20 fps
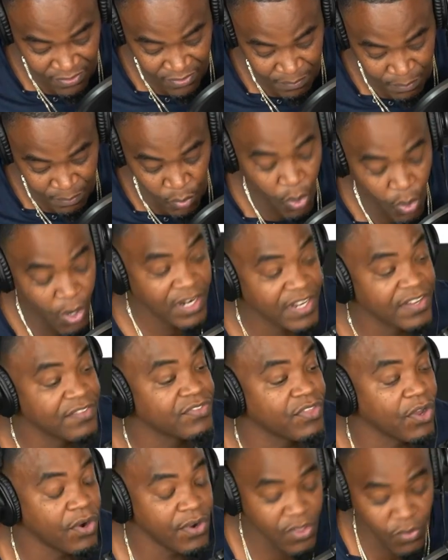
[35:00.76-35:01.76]
more than
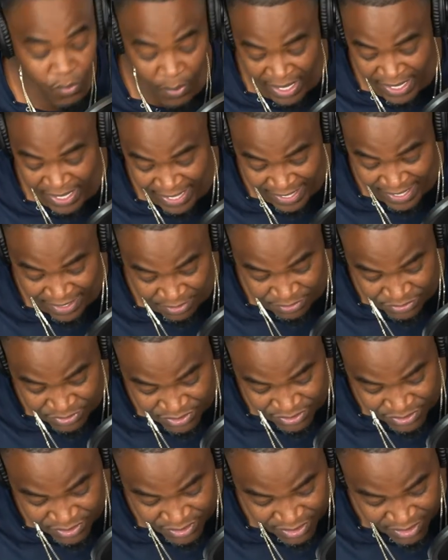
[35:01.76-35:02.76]
30 White
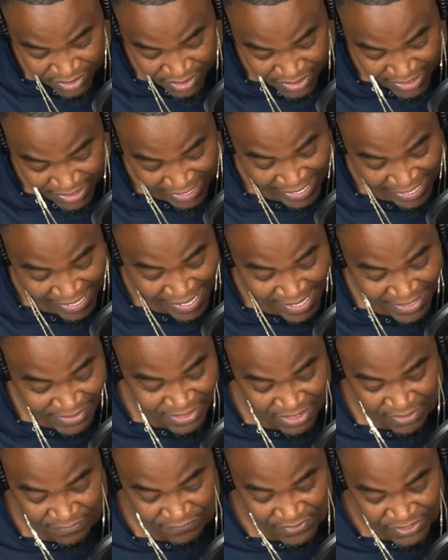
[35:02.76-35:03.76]
House
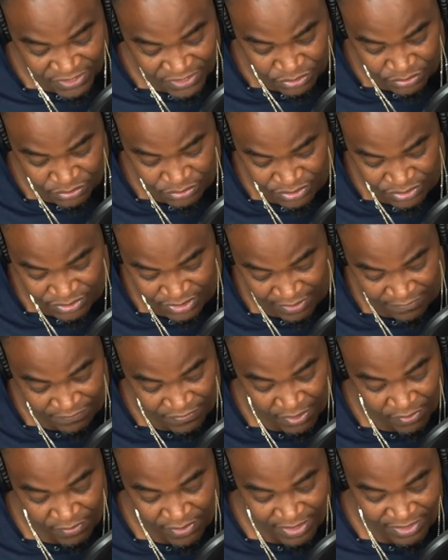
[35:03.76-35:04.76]
aides and officials and
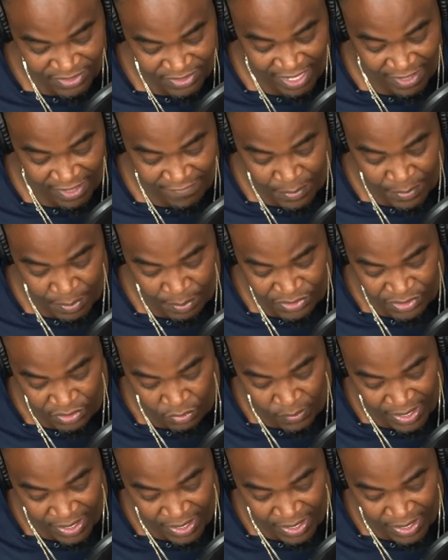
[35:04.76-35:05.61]
various staff members of the